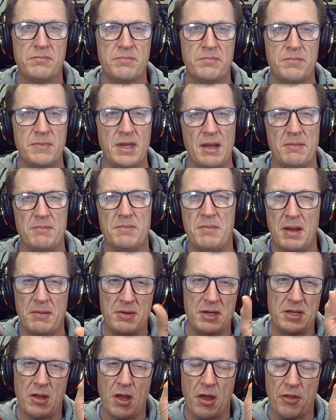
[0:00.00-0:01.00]
Yeah,
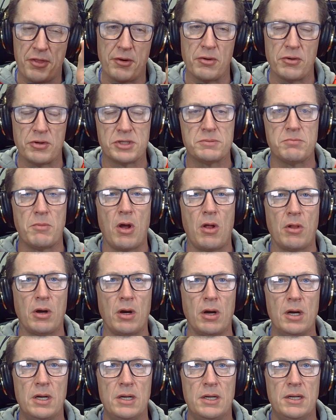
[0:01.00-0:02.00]
maybe a third
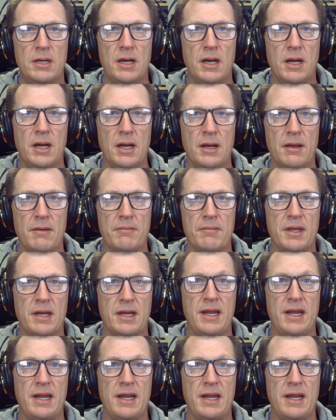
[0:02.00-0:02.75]
smaller. The